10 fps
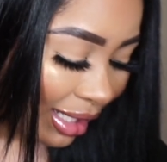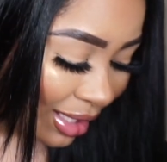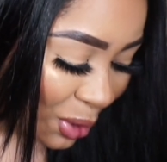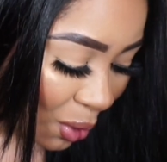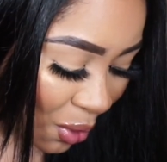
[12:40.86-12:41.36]

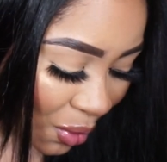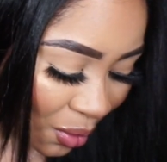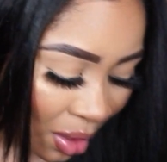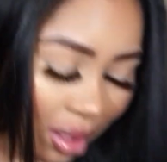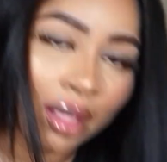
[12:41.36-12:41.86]
So
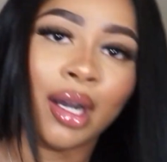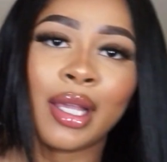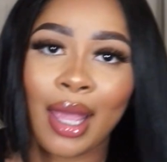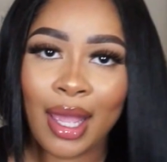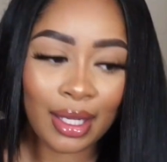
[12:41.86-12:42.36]

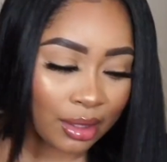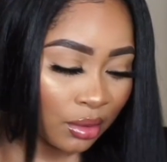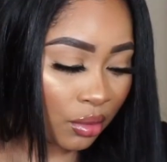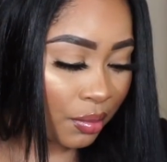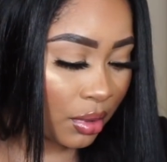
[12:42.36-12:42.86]
again,
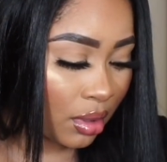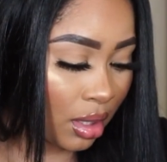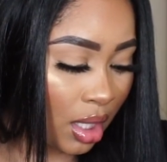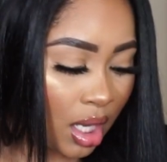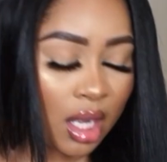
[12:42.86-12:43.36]
oops.
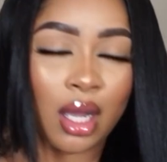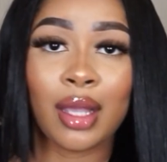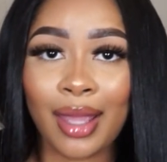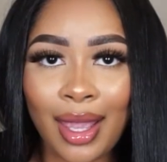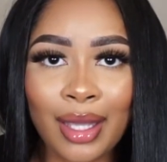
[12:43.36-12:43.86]

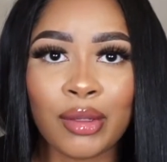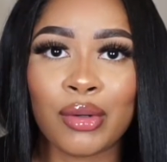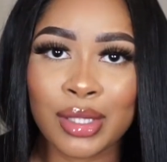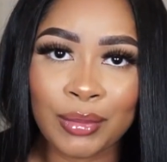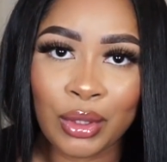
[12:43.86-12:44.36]
Again,
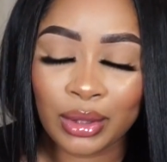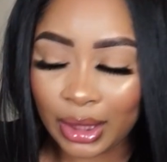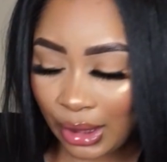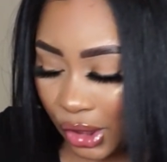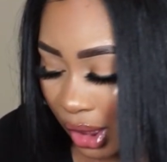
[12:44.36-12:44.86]
on some old
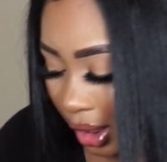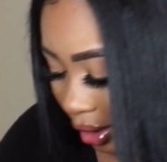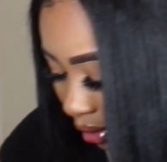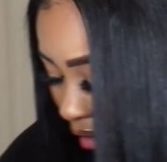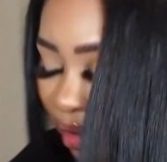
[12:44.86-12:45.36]
lady
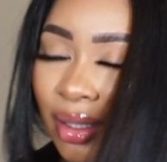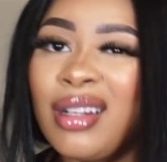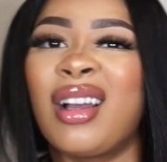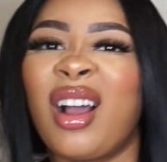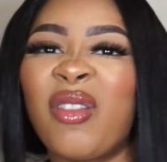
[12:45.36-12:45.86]
shit,
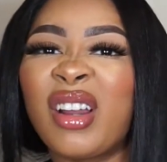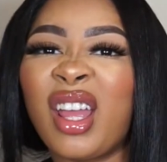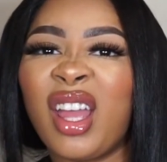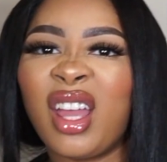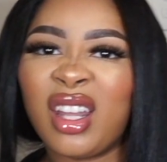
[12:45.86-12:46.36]
I went
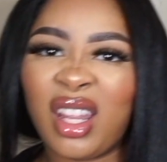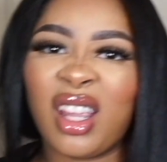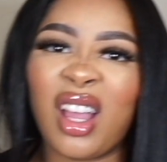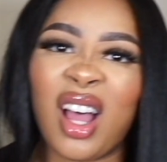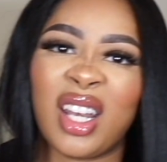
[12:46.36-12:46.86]
ahead and got